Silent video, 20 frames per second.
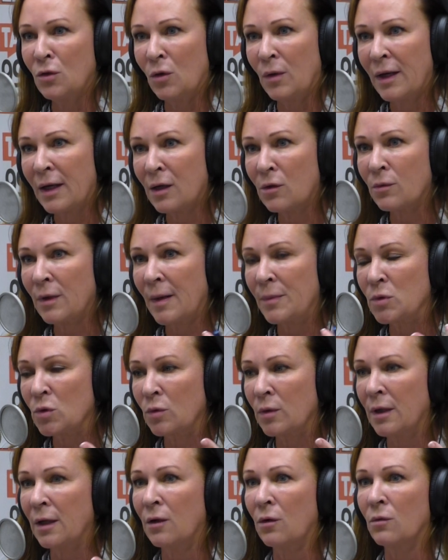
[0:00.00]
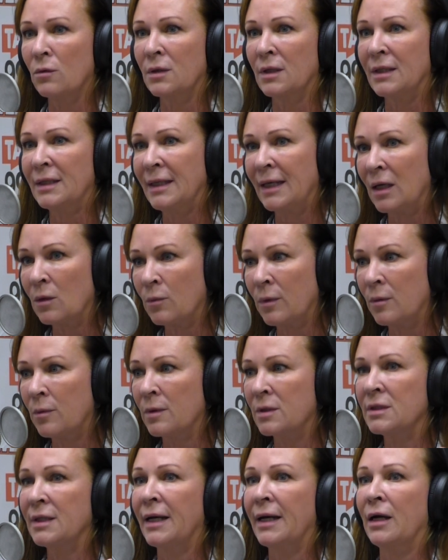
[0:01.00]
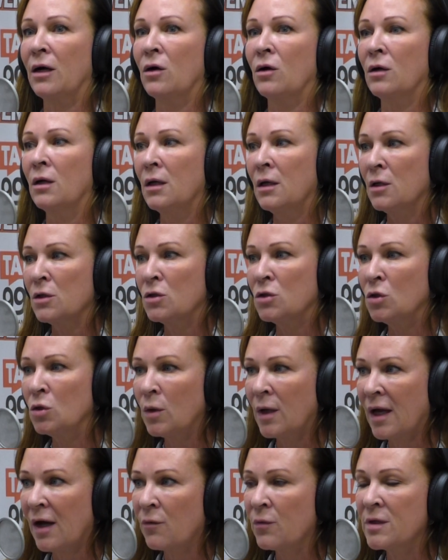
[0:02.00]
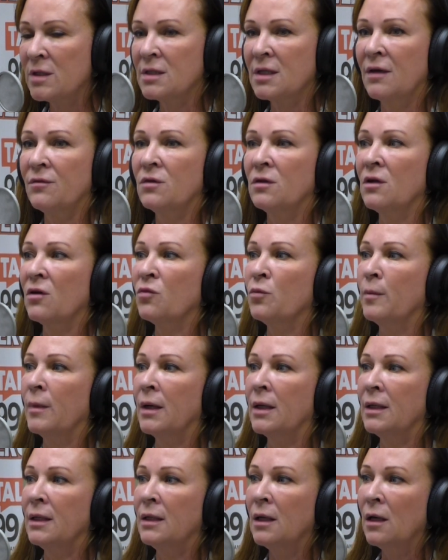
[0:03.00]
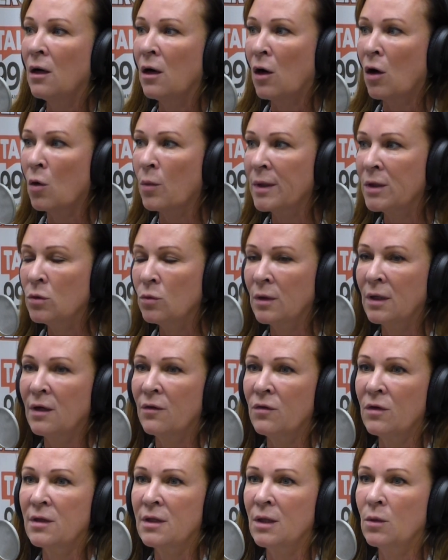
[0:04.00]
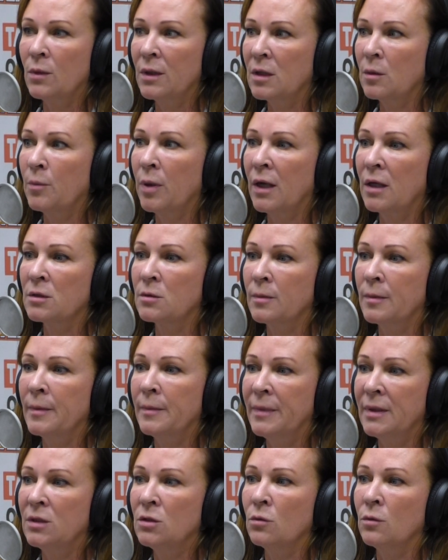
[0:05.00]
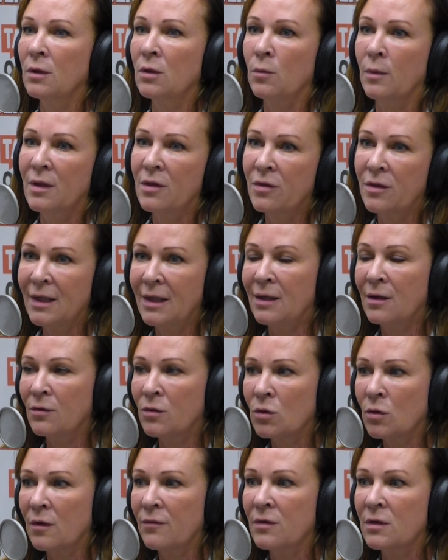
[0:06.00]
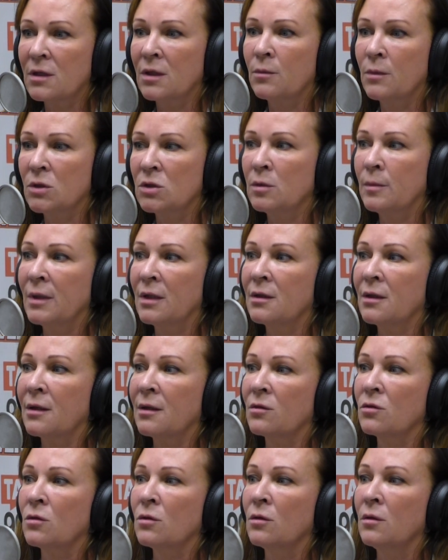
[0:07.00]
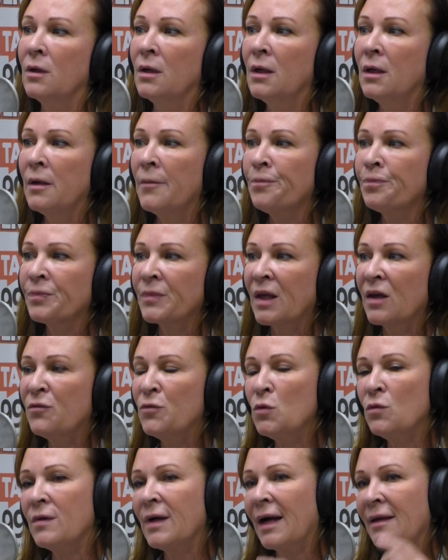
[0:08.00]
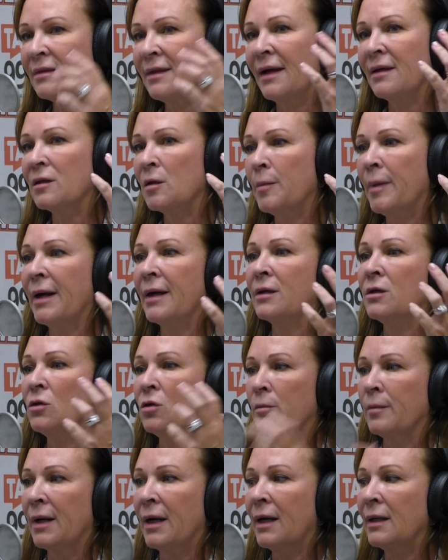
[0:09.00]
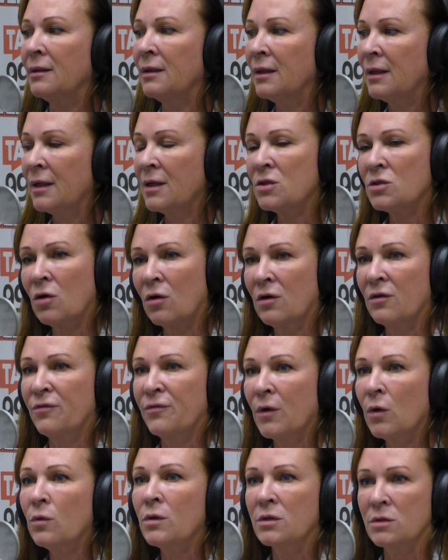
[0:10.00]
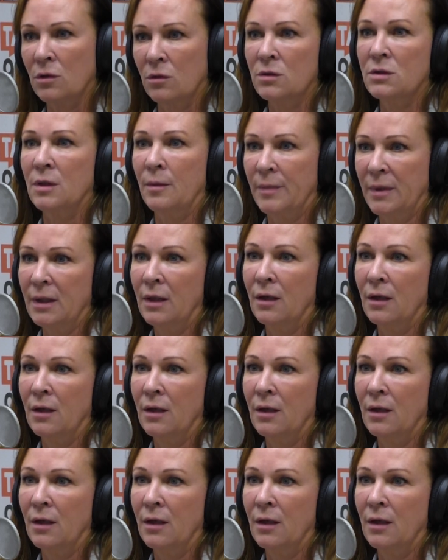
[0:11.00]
head wrapped around, can we retire? Have we saved enough money? Are we doing everything we could possibly be doing? Are we thinking through everything we should be thinking through? If you've got that in the back of your mind, it's hard to focus on something